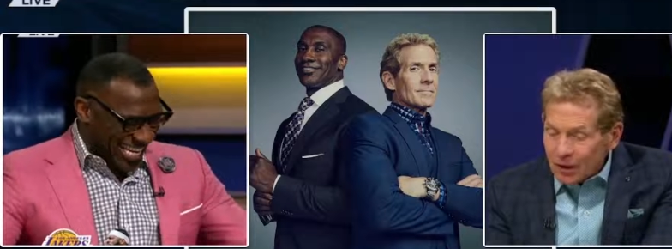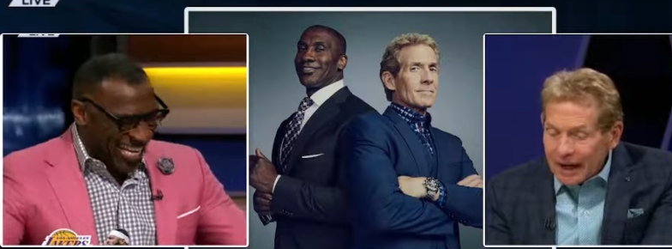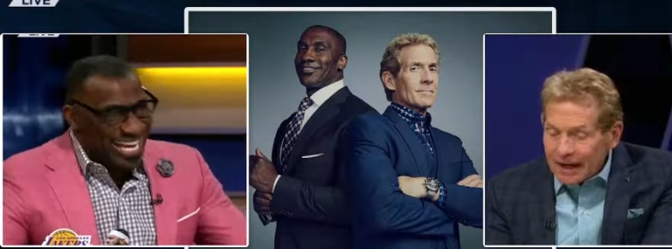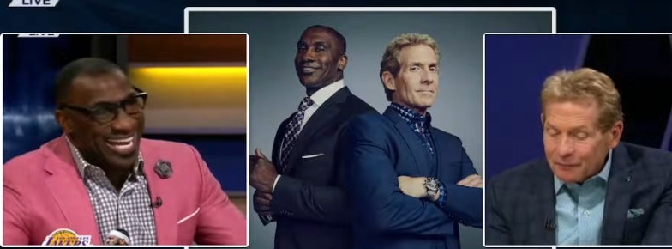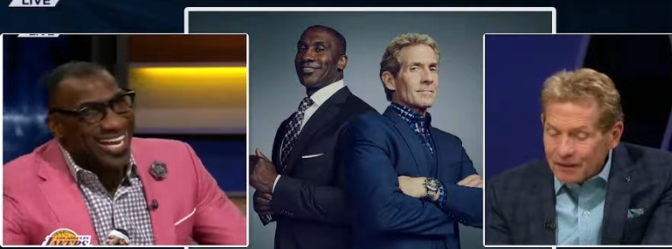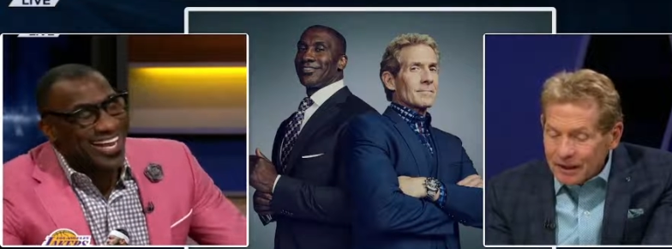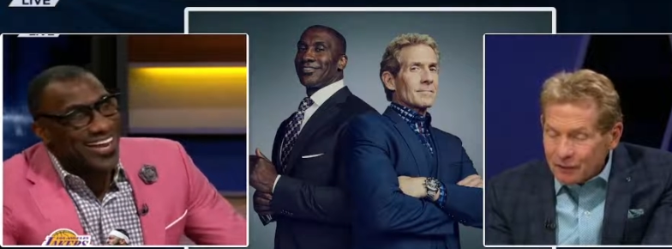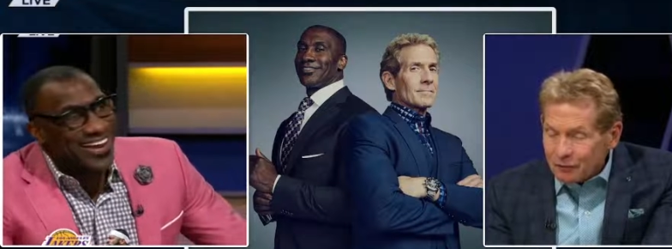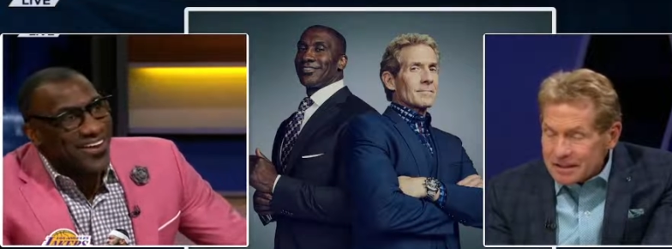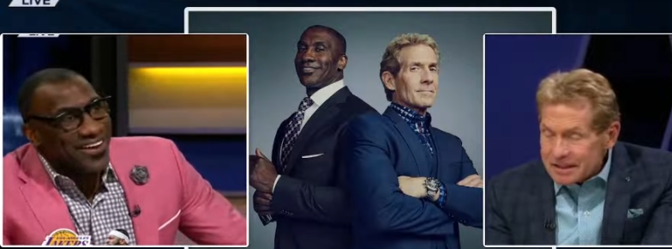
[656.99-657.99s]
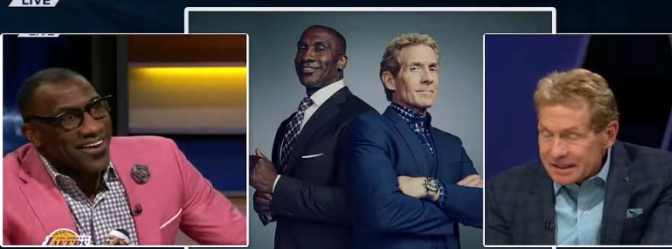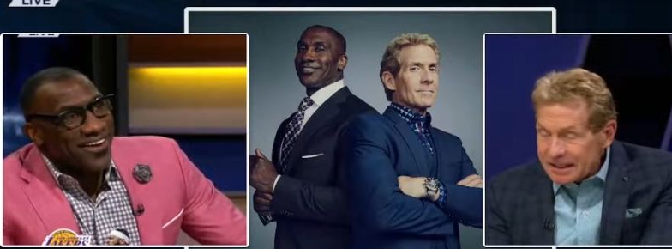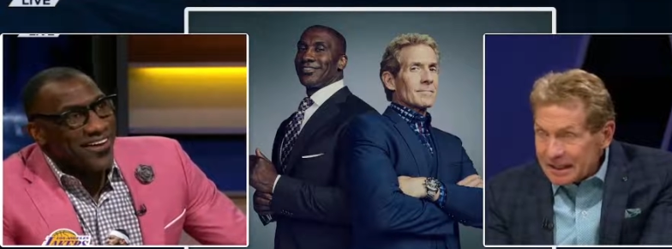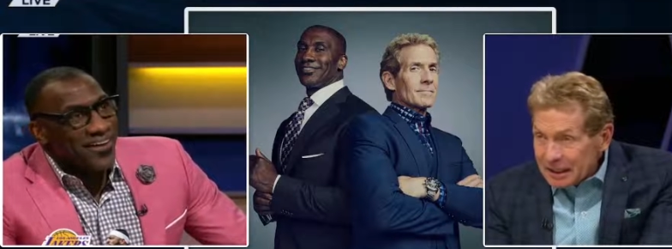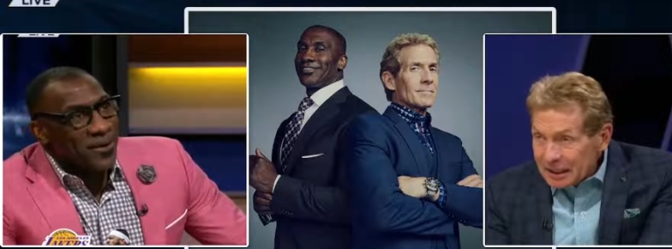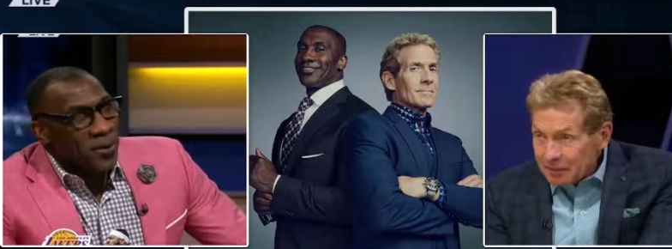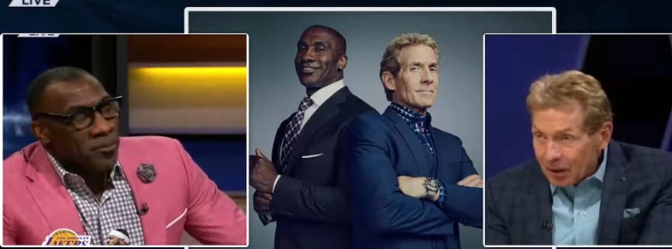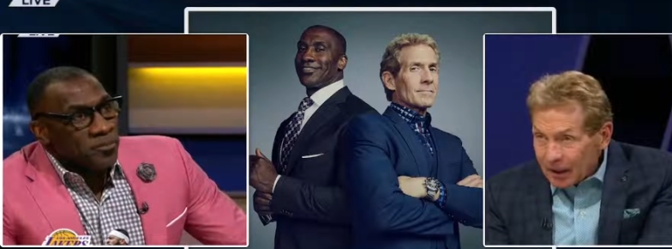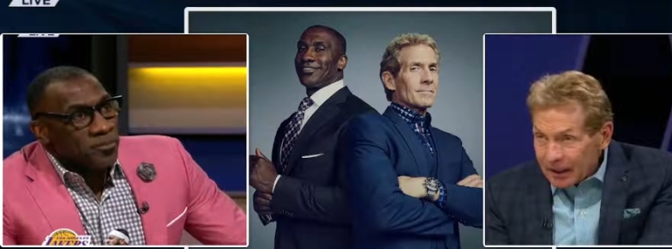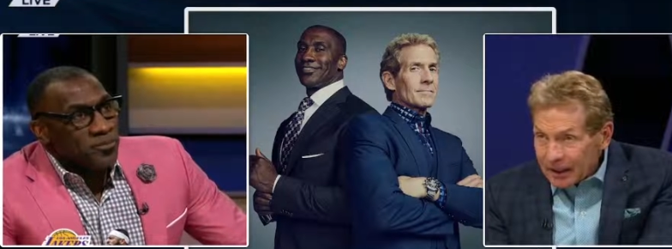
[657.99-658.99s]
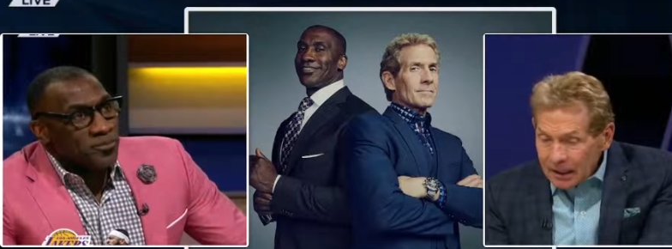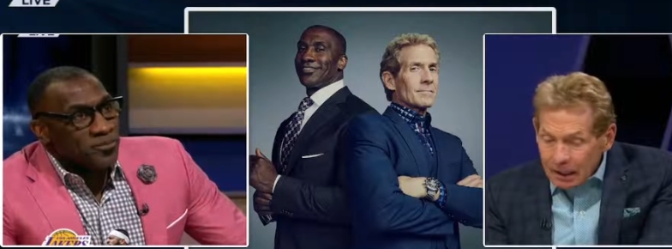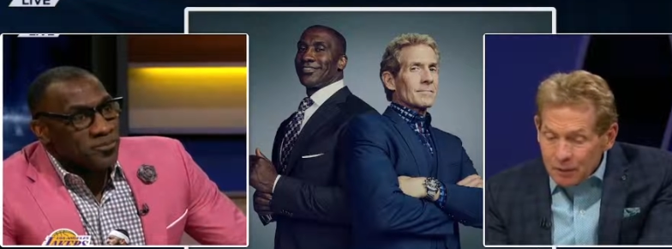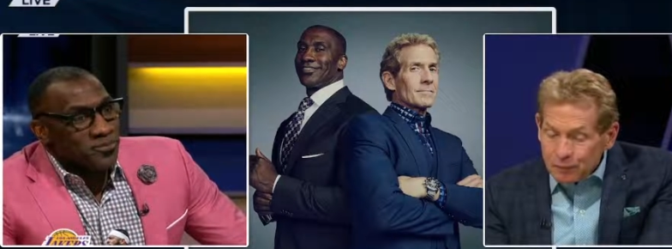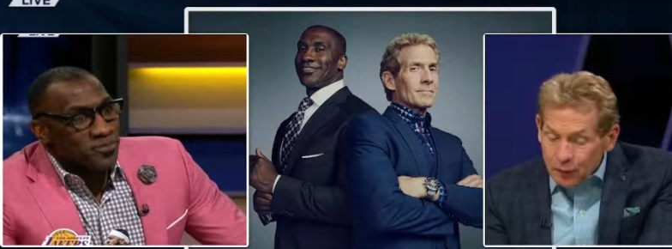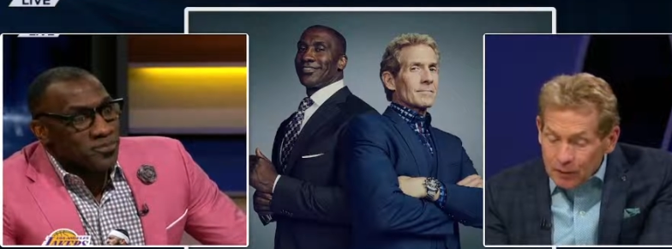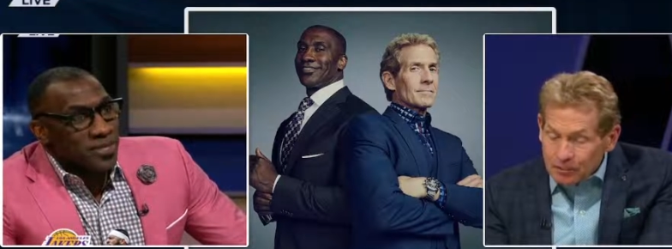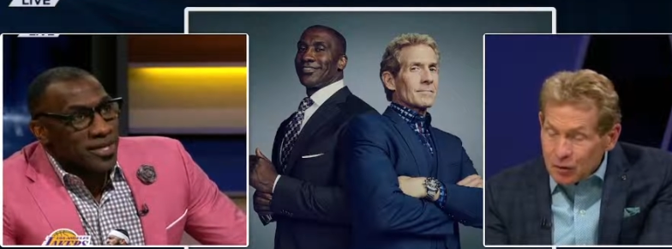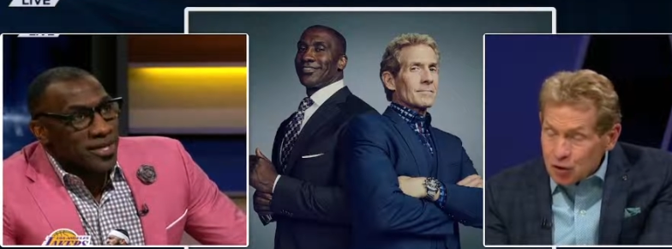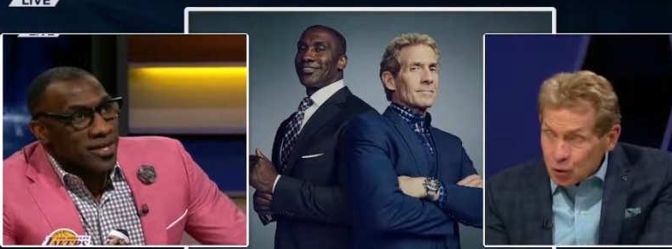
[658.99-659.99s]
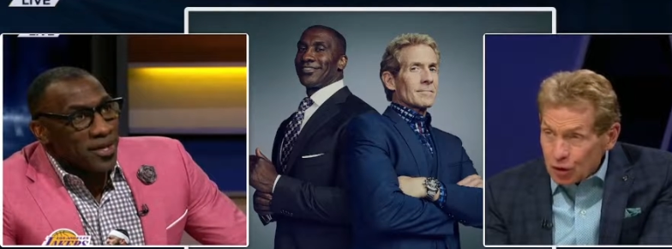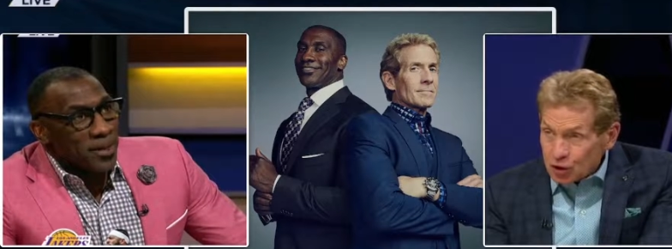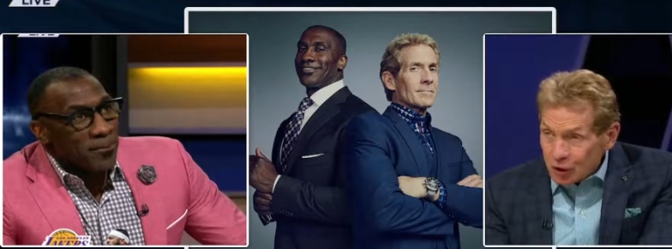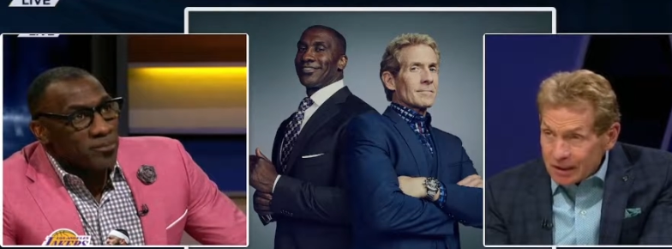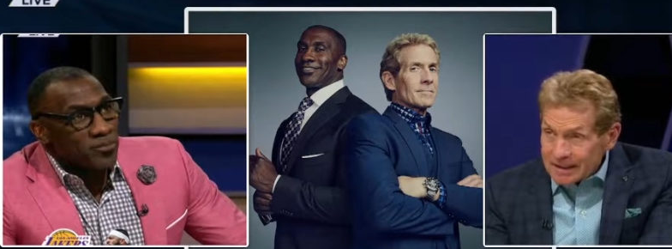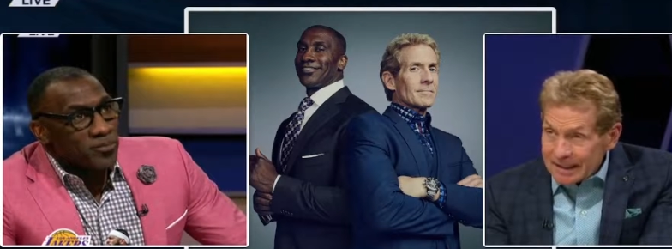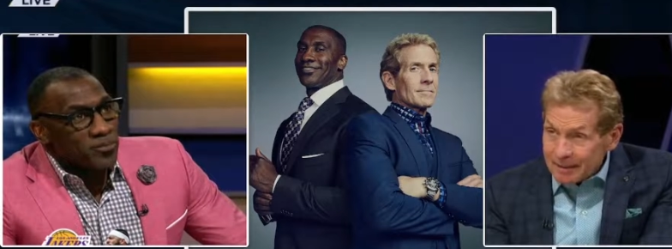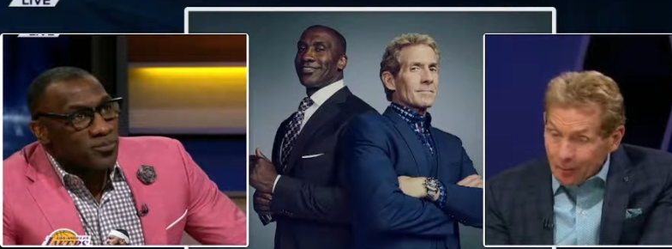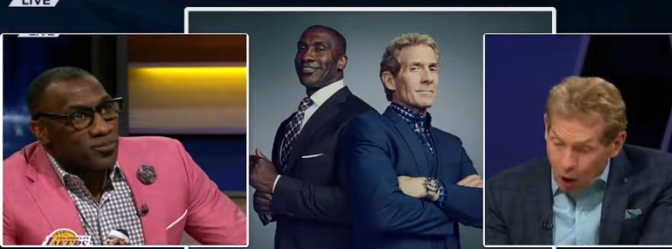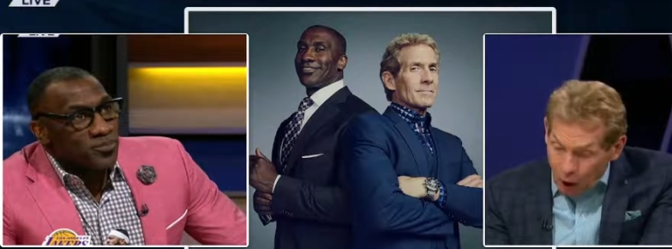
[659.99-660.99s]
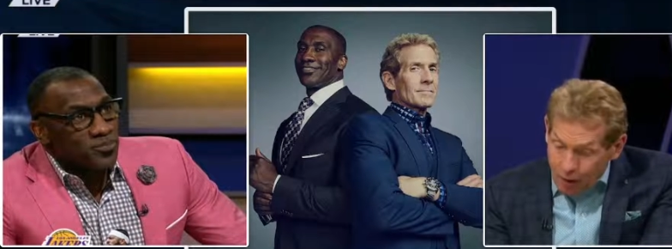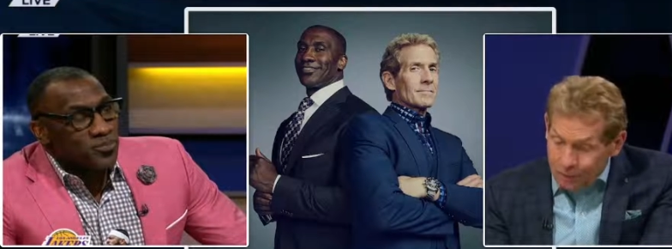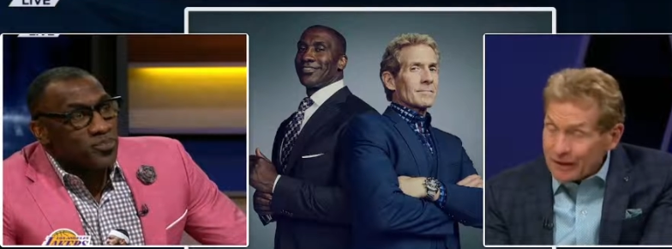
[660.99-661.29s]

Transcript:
Speaker 1: I have never seen anybody flip the switch on a team off